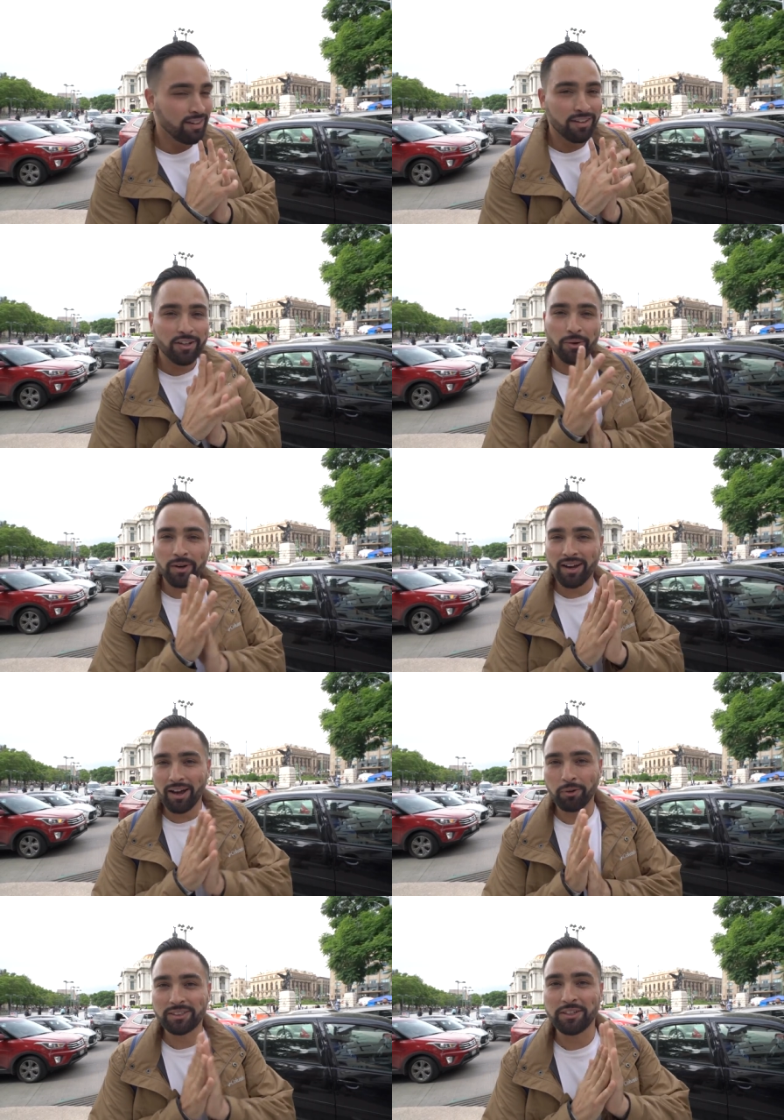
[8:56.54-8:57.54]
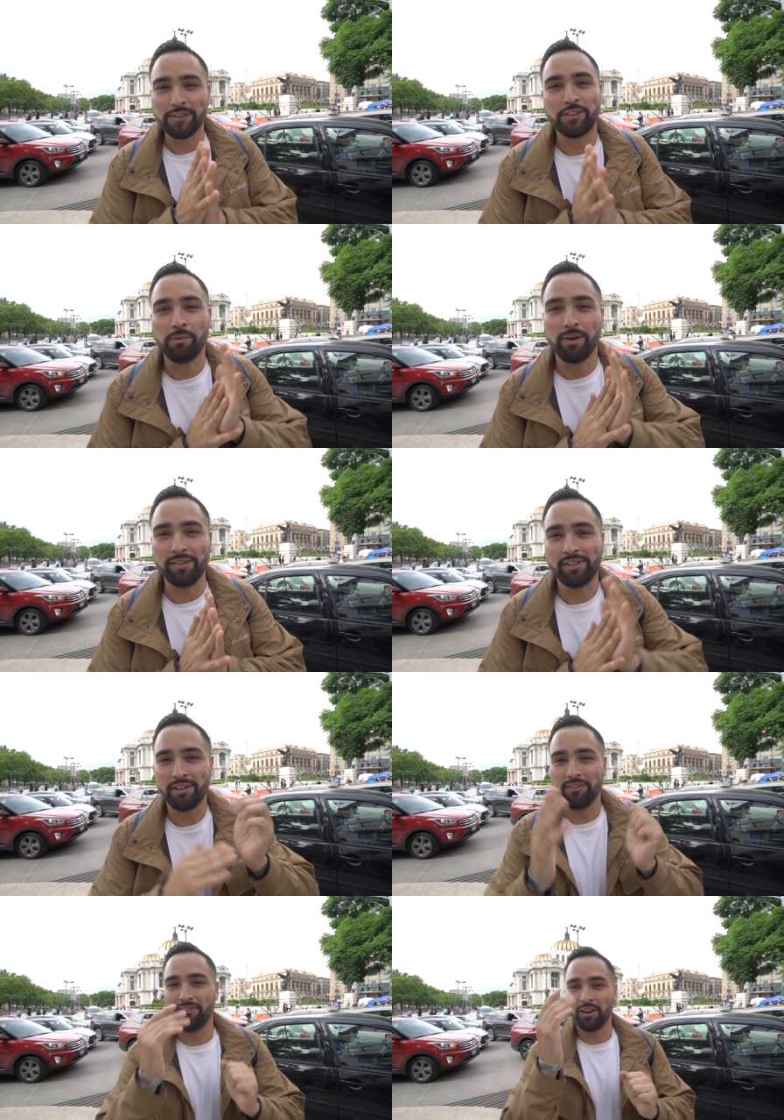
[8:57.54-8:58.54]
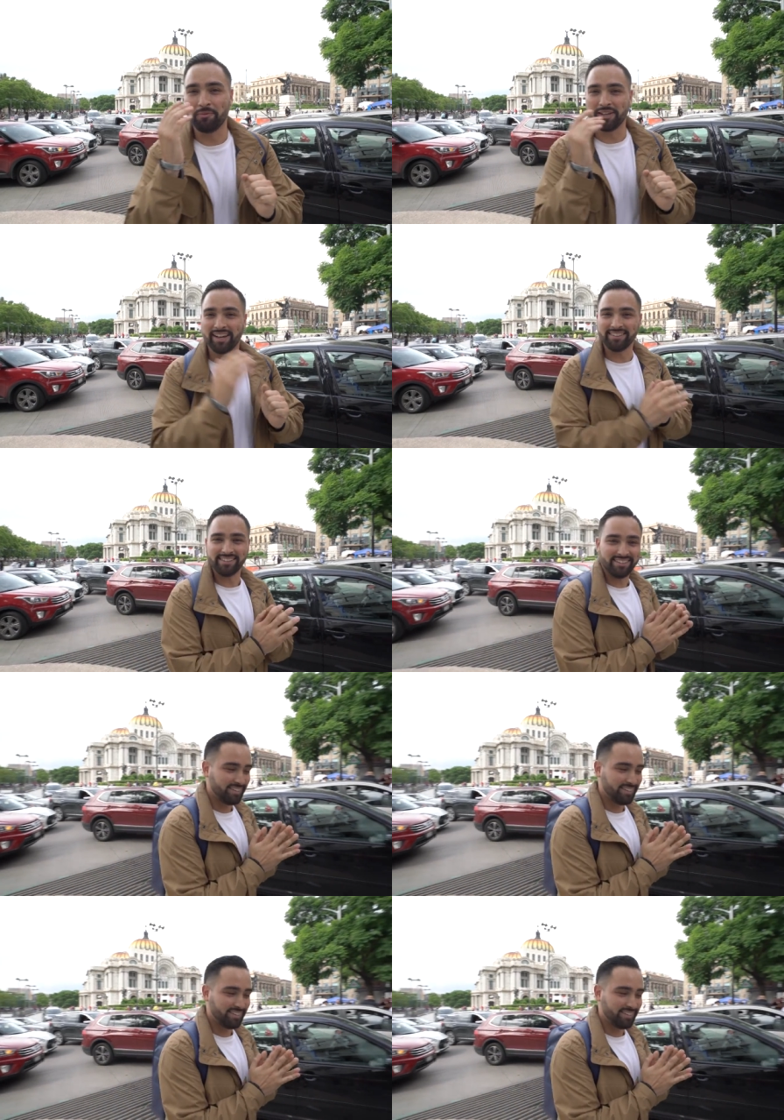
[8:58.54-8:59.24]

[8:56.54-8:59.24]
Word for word: You know what? I won't tell you too much. Follow me, guys.